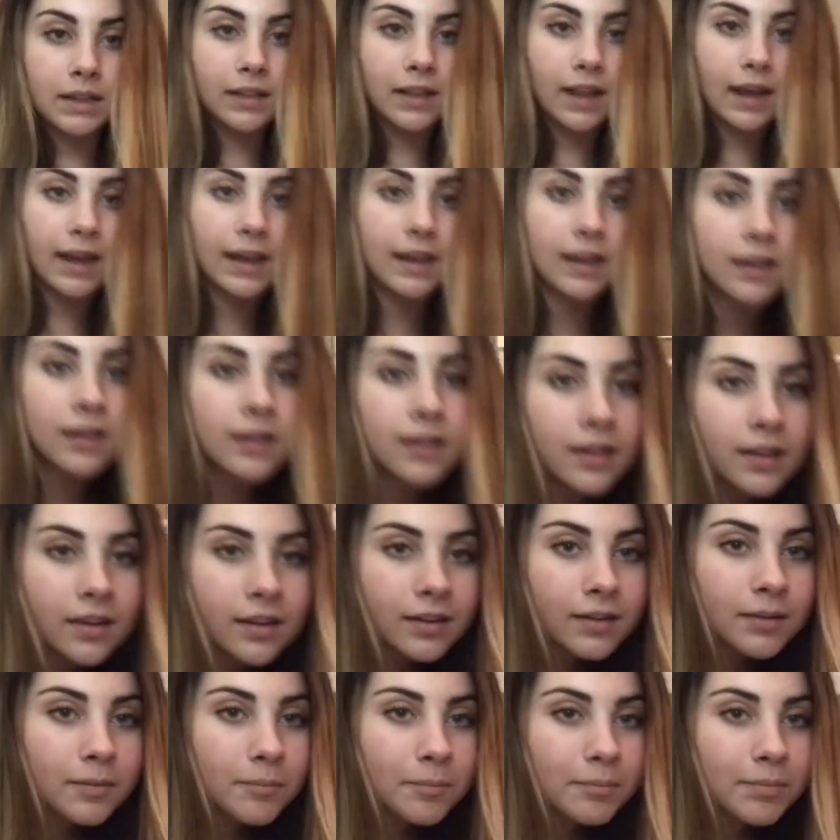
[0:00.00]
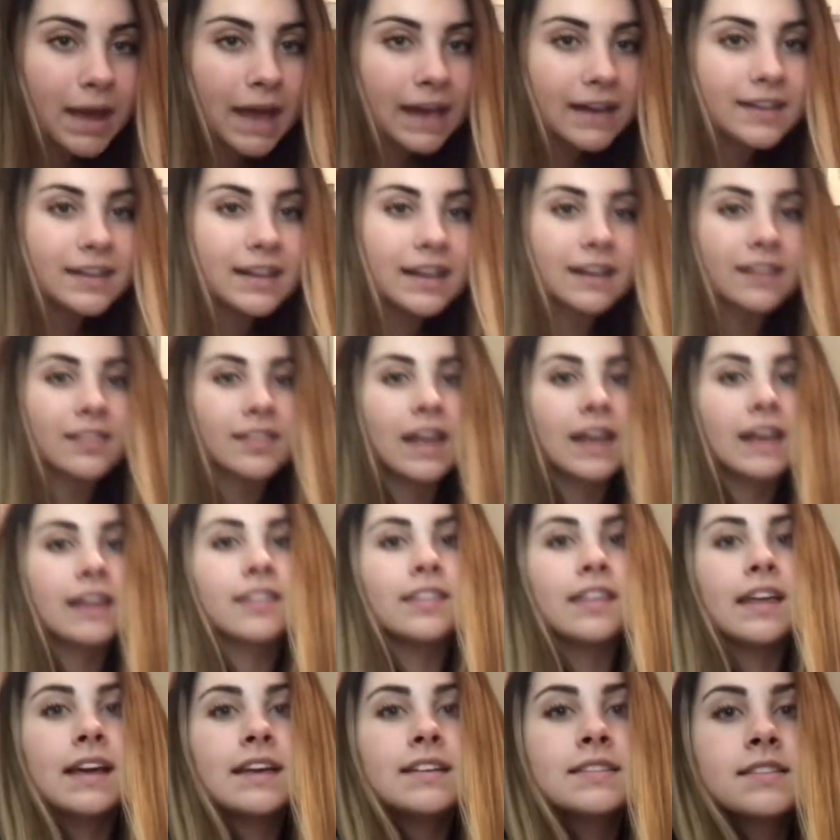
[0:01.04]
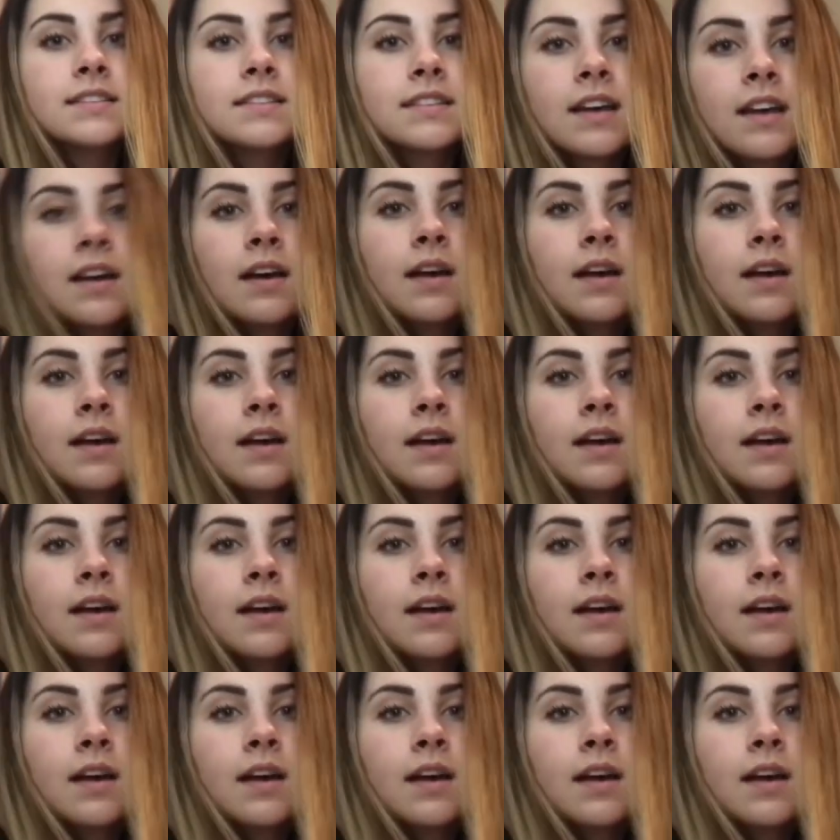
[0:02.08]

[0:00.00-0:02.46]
like bending like this.